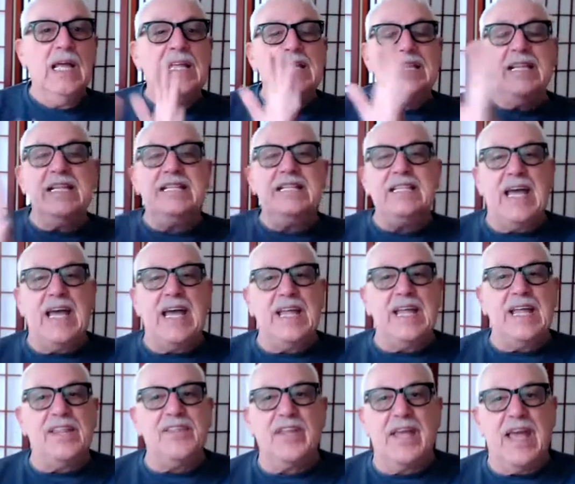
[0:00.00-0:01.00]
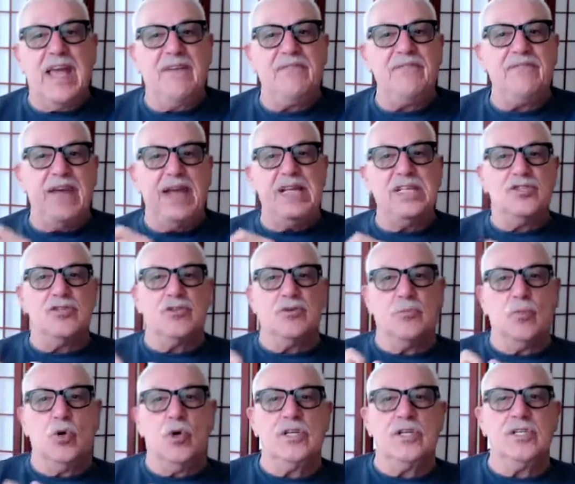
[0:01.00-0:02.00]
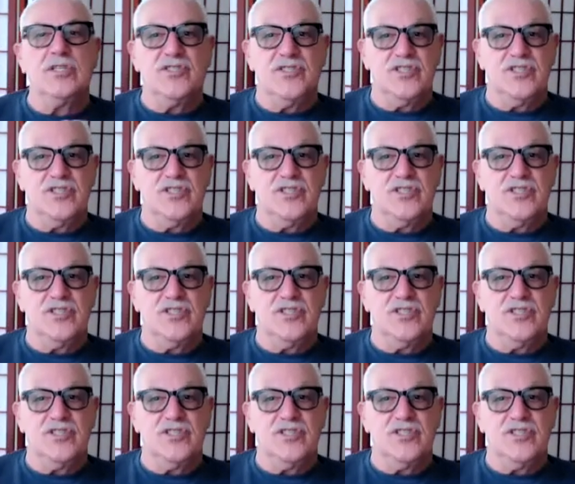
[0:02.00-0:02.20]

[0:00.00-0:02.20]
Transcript: The death cafes are more